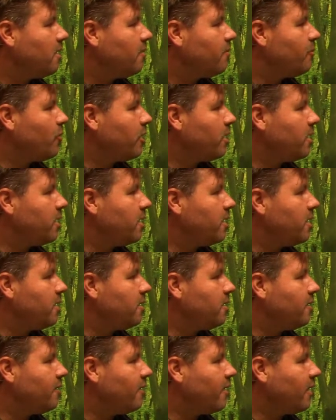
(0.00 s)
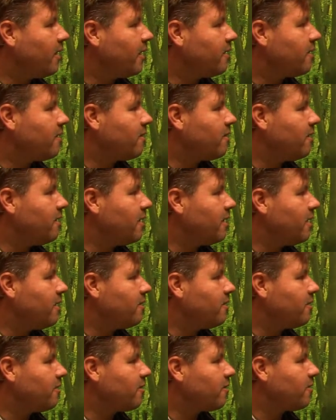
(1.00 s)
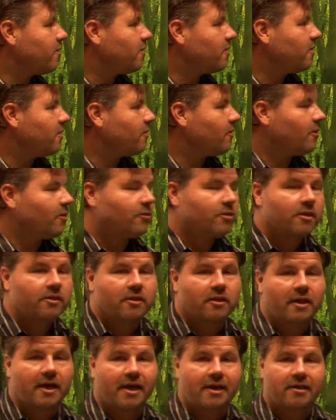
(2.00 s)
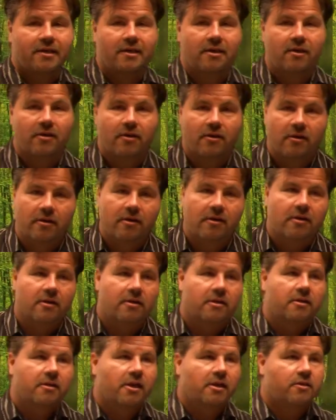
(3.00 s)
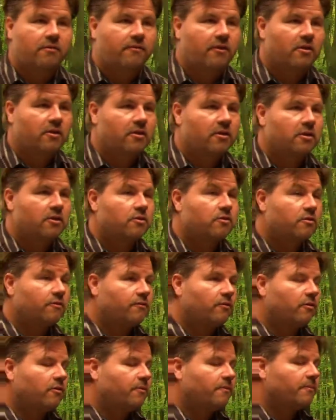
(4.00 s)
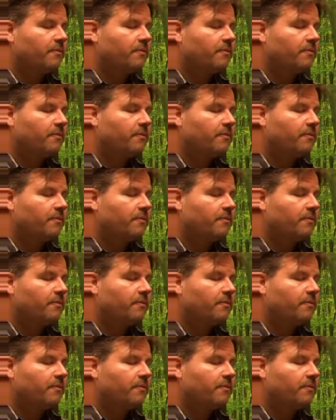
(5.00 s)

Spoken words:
bring it in. I like to see anything that's within the last year. That's very useful.